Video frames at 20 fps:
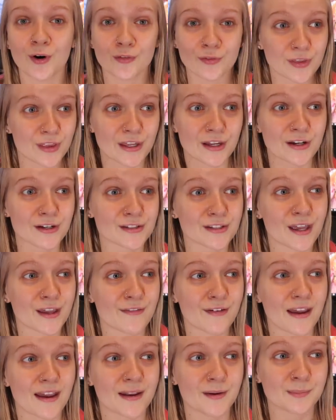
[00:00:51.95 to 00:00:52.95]
Over the years
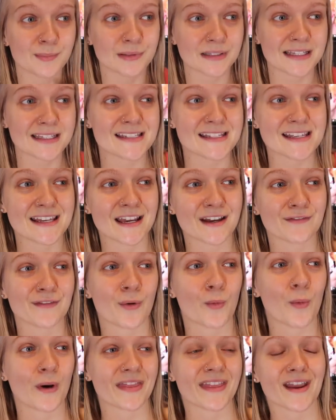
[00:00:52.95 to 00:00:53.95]
I've had plenty
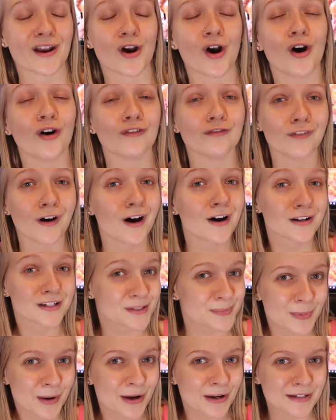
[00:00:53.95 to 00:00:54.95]
of what they call
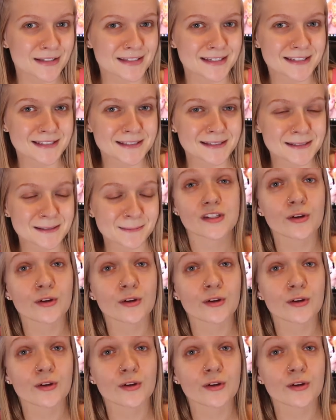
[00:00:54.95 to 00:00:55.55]
Vox boxes.